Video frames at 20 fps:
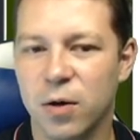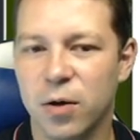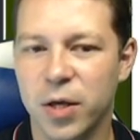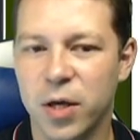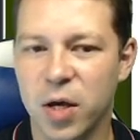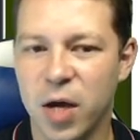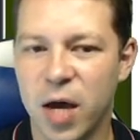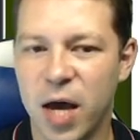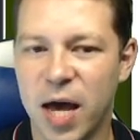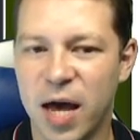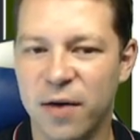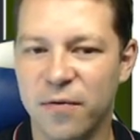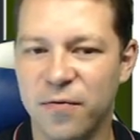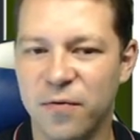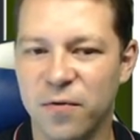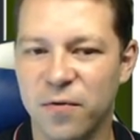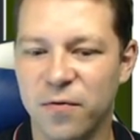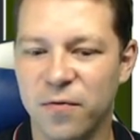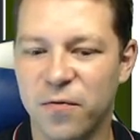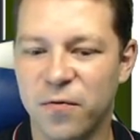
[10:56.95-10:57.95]
You
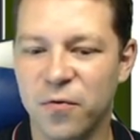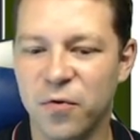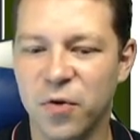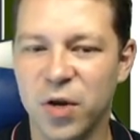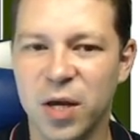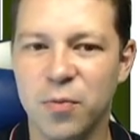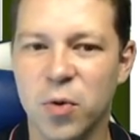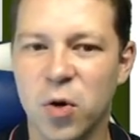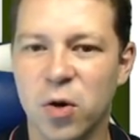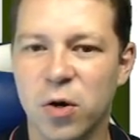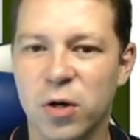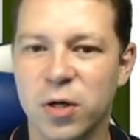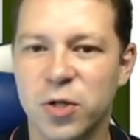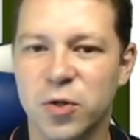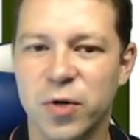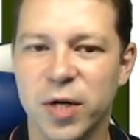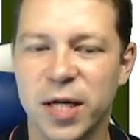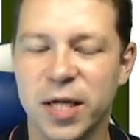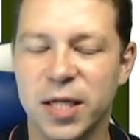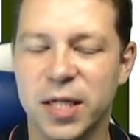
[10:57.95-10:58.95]
have 3 more
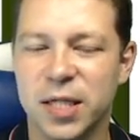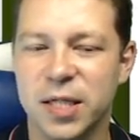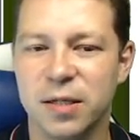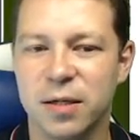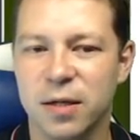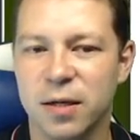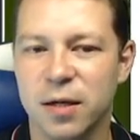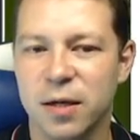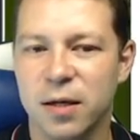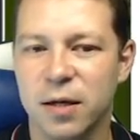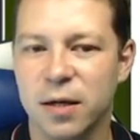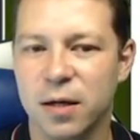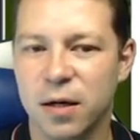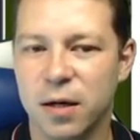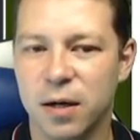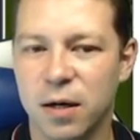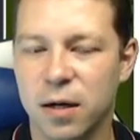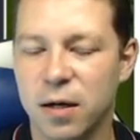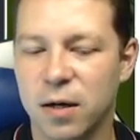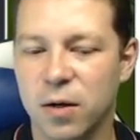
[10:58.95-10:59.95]
tricks,
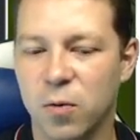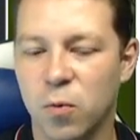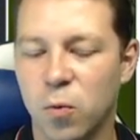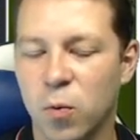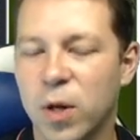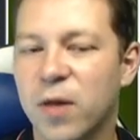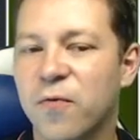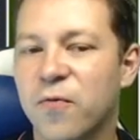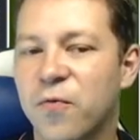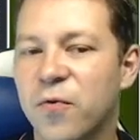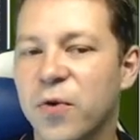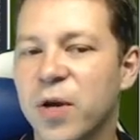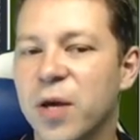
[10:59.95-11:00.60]
3